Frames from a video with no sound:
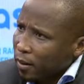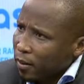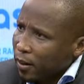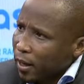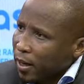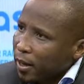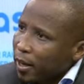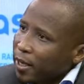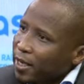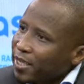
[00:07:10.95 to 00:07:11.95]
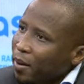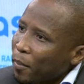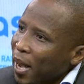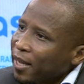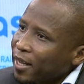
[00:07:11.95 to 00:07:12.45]
Okay? He's a
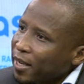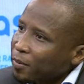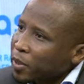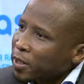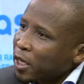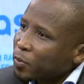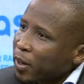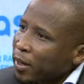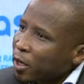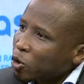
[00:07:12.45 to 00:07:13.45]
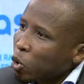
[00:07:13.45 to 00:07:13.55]
man that had been suspended